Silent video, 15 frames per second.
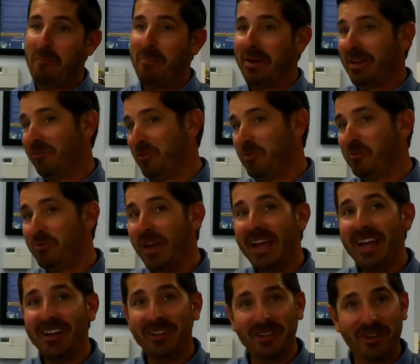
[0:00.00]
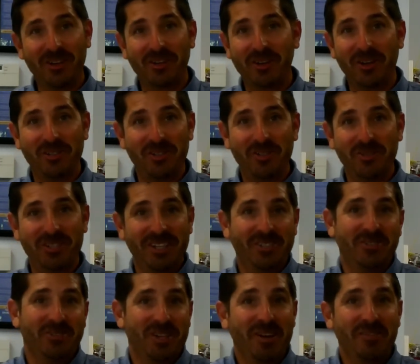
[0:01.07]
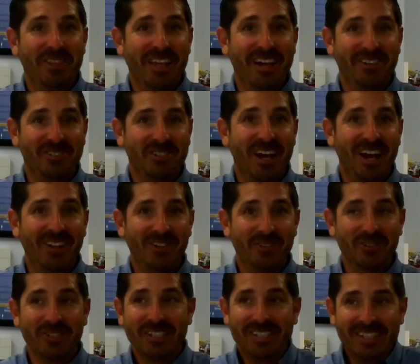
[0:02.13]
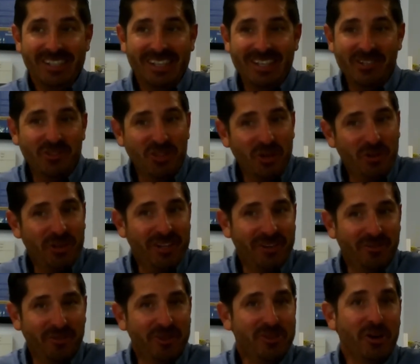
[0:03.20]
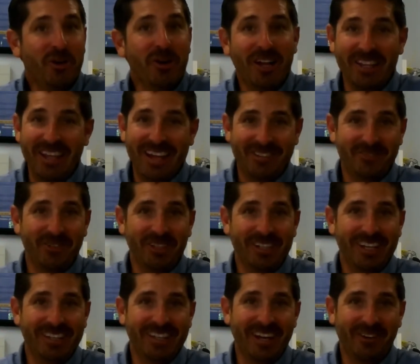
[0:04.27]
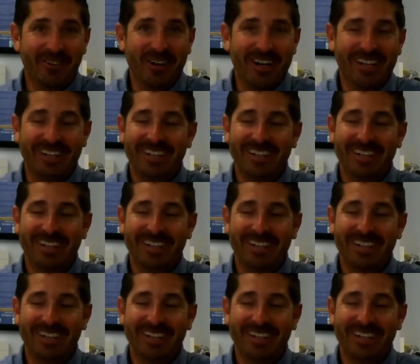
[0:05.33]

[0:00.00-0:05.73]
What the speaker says: but if you fail, it could cost you $6,000 or $7,000, and so the return on that's really not that great.